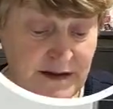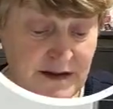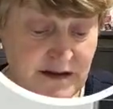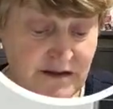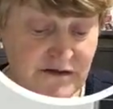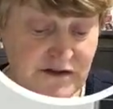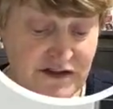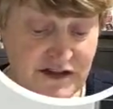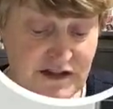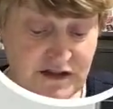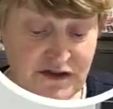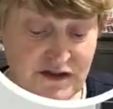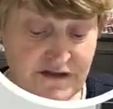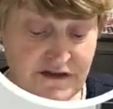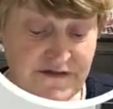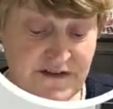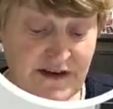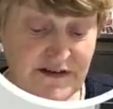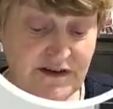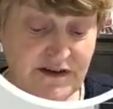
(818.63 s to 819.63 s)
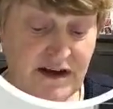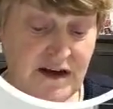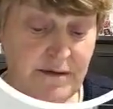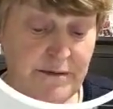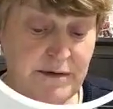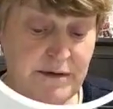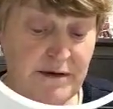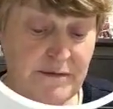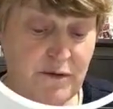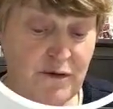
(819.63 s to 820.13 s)
Still just found a
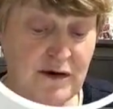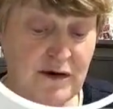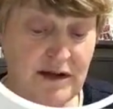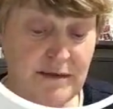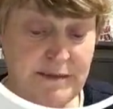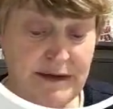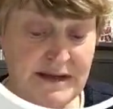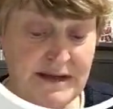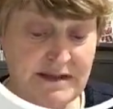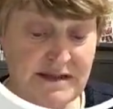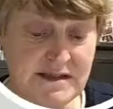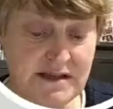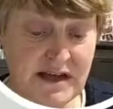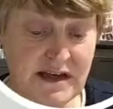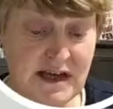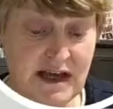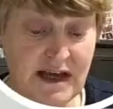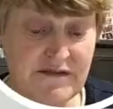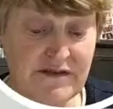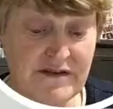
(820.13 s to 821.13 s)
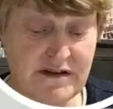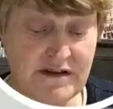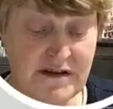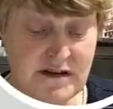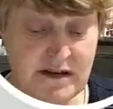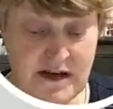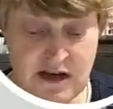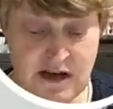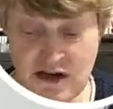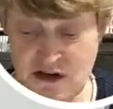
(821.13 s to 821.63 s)
couple of more little pieces I haven't
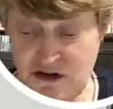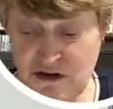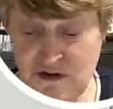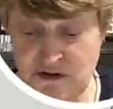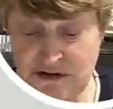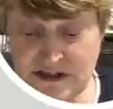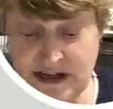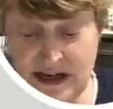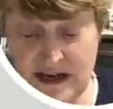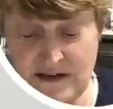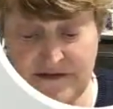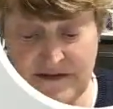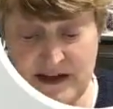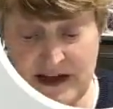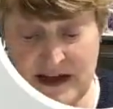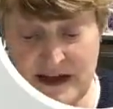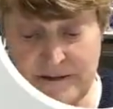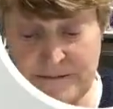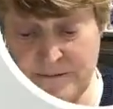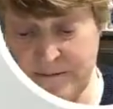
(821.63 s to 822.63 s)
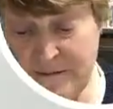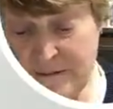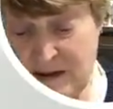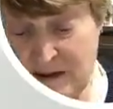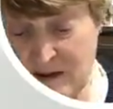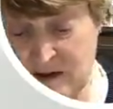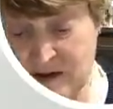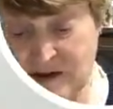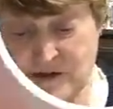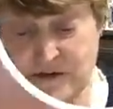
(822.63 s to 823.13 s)
knocked out of there.
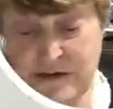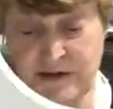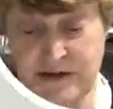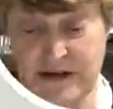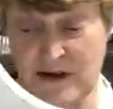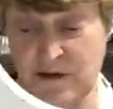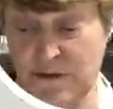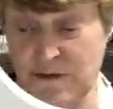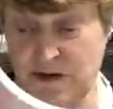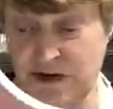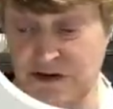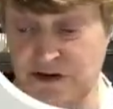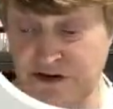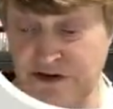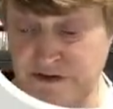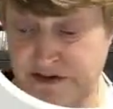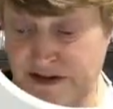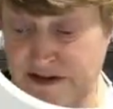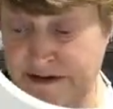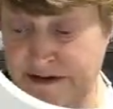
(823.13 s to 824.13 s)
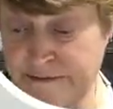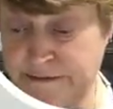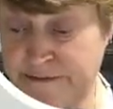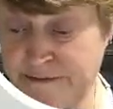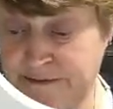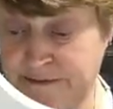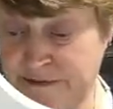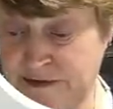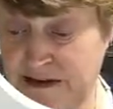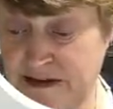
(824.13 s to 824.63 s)
So I think we're good on there.
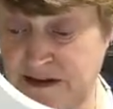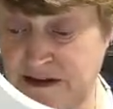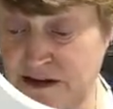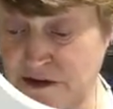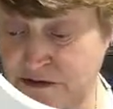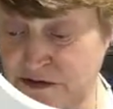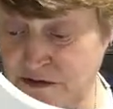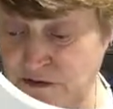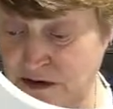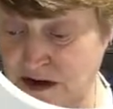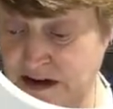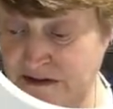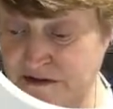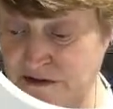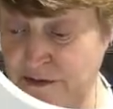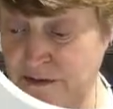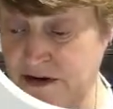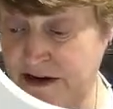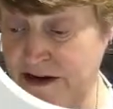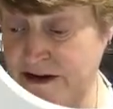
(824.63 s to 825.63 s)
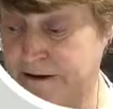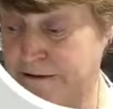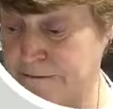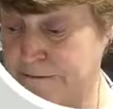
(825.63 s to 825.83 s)
Get those all out of the way.